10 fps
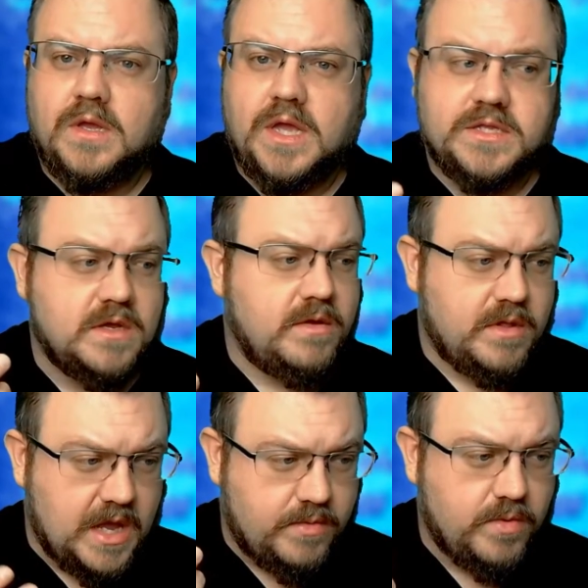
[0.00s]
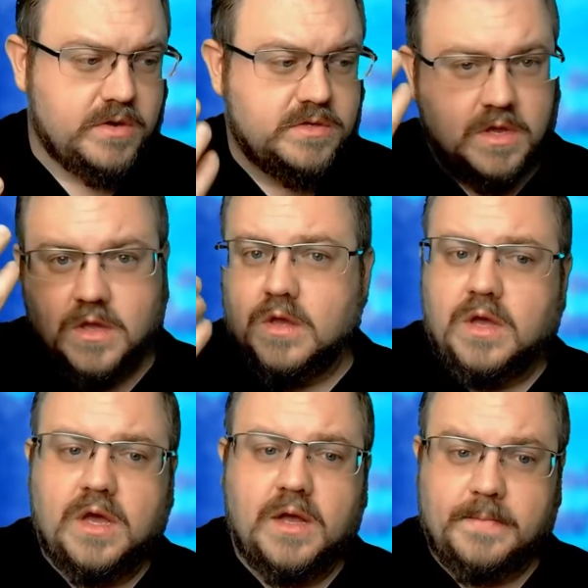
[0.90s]
It's like what does
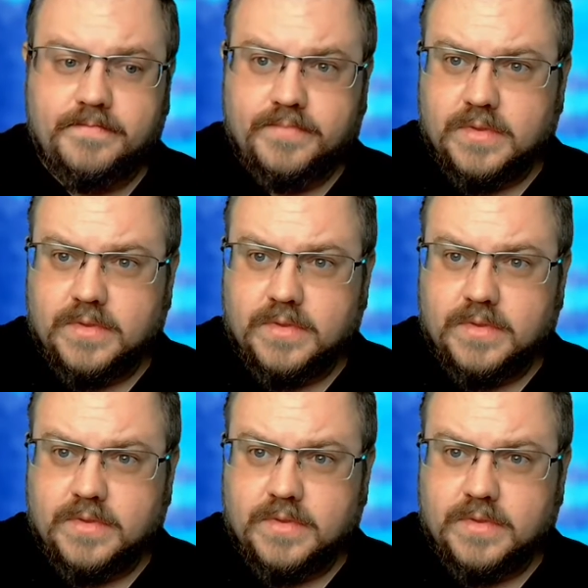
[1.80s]
Timon